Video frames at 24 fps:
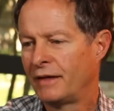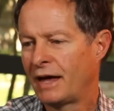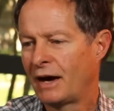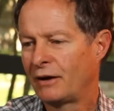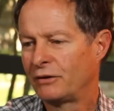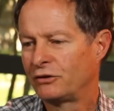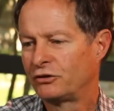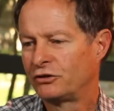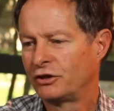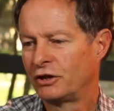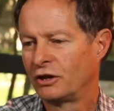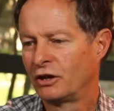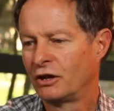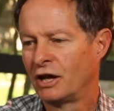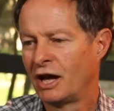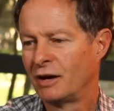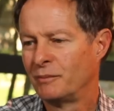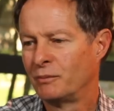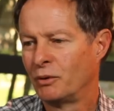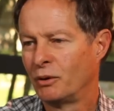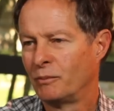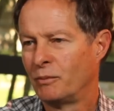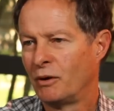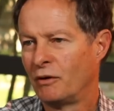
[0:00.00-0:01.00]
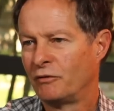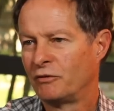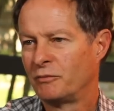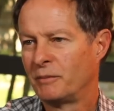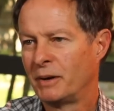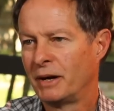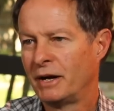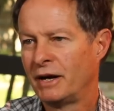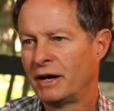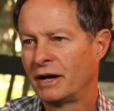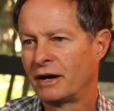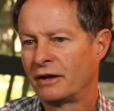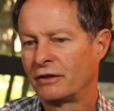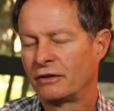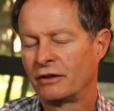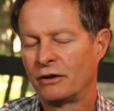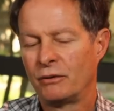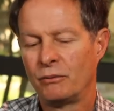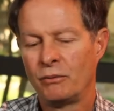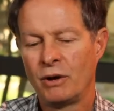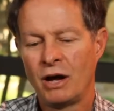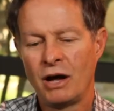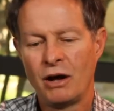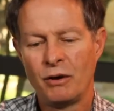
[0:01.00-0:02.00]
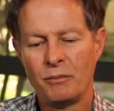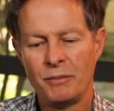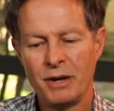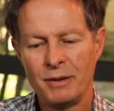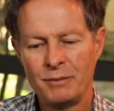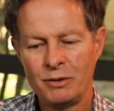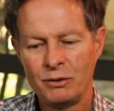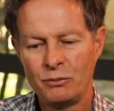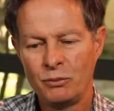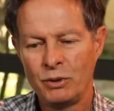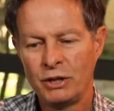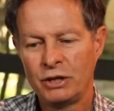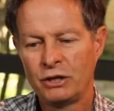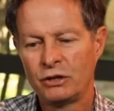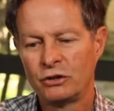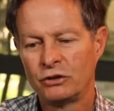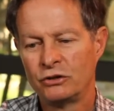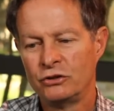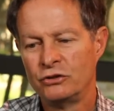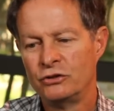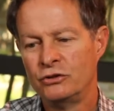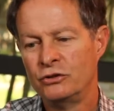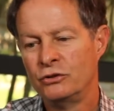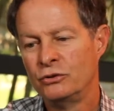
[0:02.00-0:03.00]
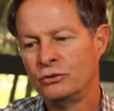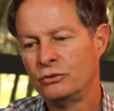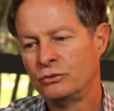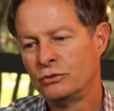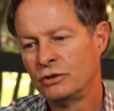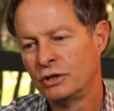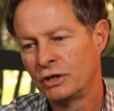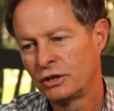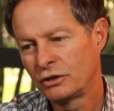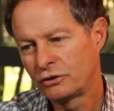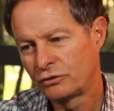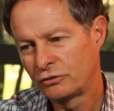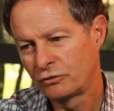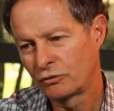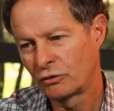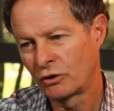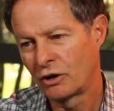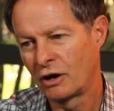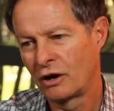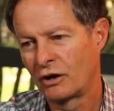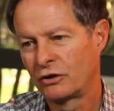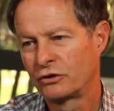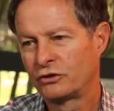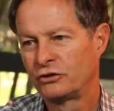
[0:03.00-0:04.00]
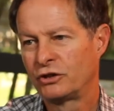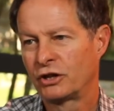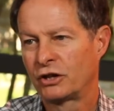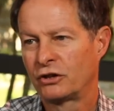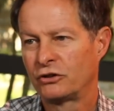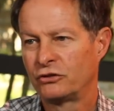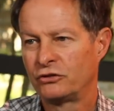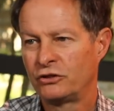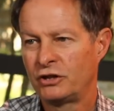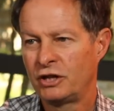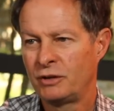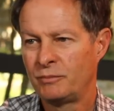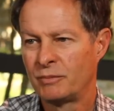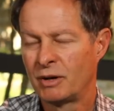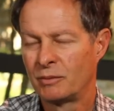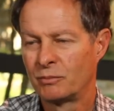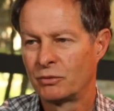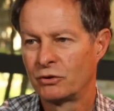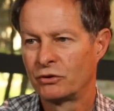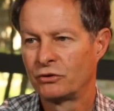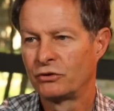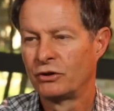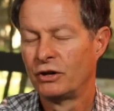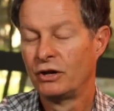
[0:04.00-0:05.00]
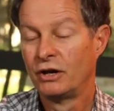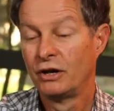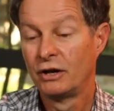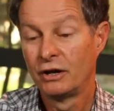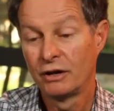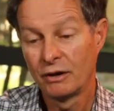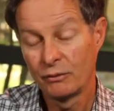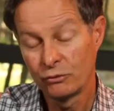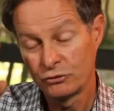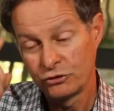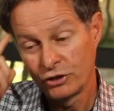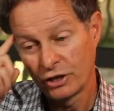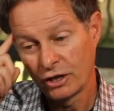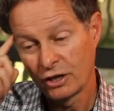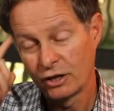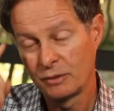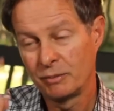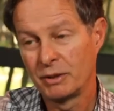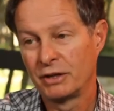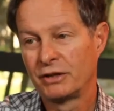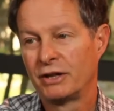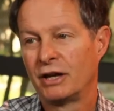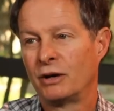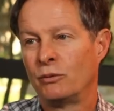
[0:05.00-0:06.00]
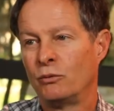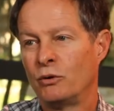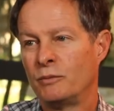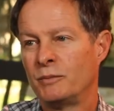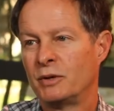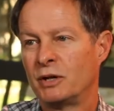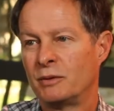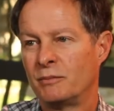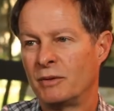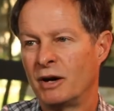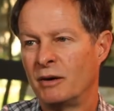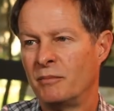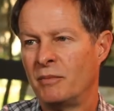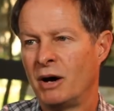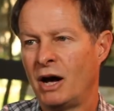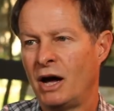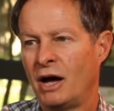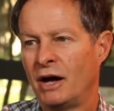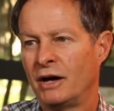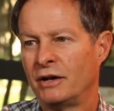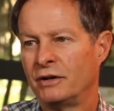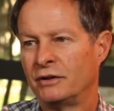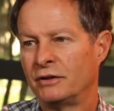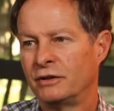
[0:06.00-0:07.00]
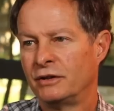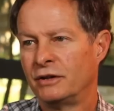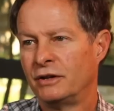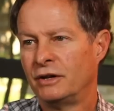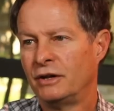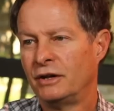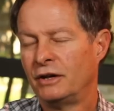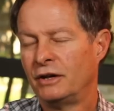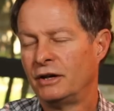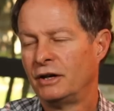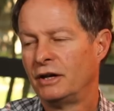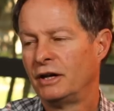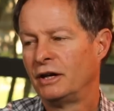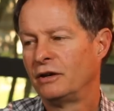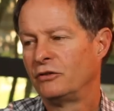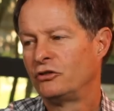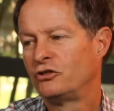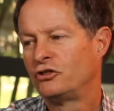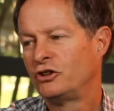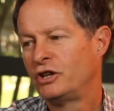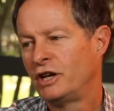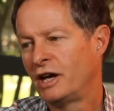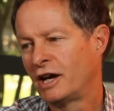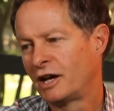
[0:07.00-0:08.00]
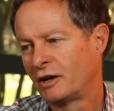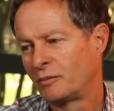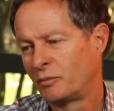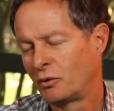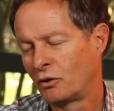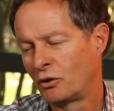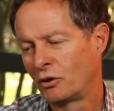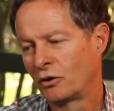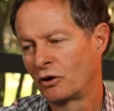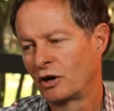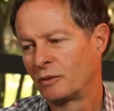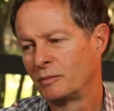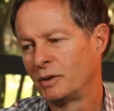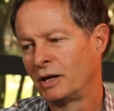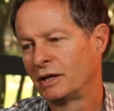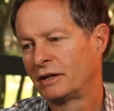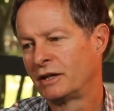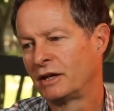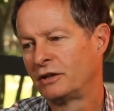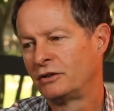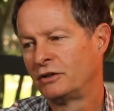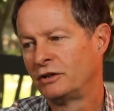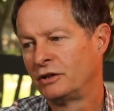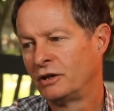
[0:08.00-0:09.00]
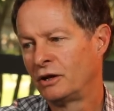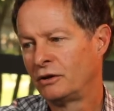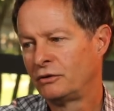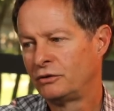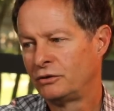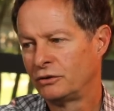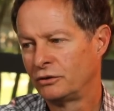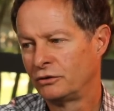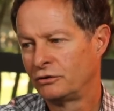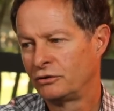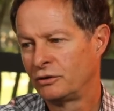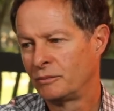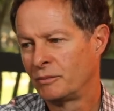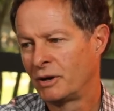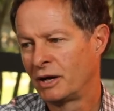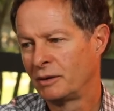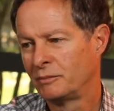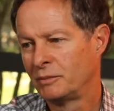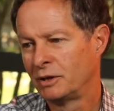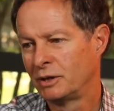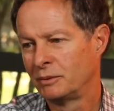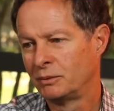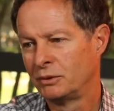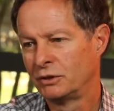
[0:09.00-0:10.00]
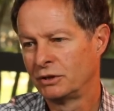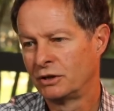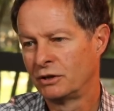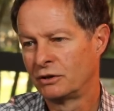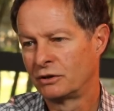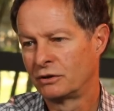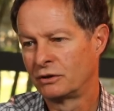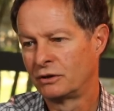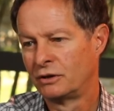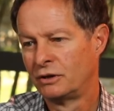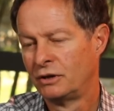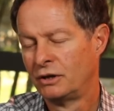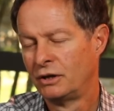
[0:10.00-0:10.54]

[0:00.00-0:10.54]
That sent a light bulb off my head. I thought, wow, maybe we could do this for our sickest team members. I was thinking about that woman in my mind, and if she had a program like that to go to, she might be able to get her